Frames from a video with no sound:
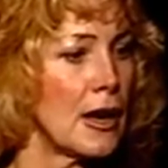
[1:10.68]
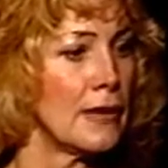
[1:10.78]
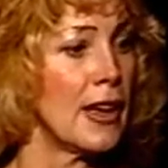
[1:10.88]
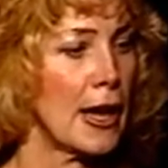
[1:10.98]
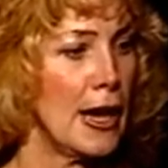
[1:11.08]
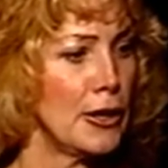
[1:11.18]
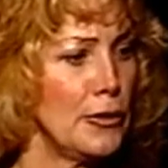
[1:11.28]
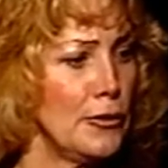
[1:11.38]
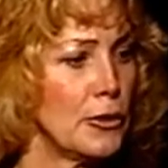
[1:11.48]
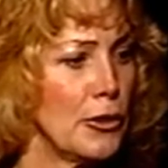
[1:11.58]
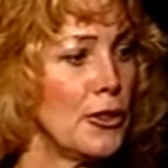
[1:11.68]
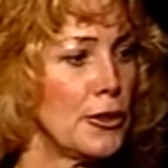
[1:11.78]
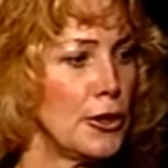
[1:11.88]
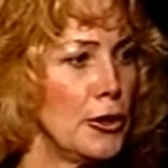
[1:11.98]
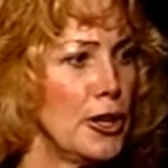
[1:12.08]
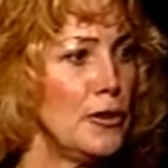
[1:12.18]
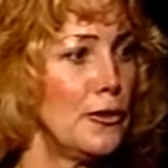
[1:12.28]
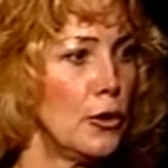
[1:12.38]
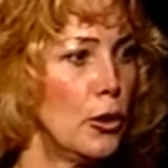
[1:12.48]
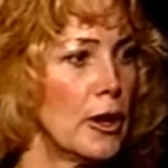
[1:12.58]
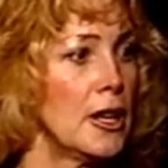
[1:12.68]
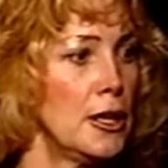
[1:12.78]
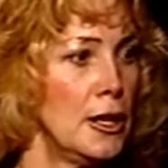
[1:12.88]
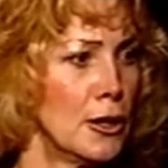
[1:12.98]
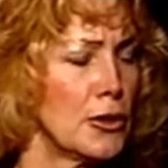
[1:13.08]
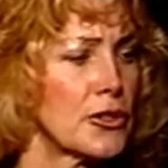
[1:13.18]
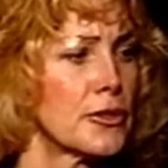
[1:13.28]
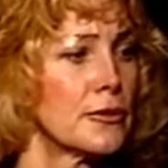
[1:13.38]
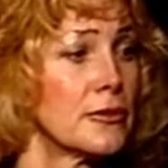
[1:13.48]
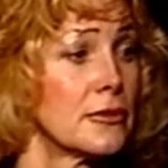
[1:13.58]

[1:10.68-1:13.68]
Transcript: I've had it for thirty-four years.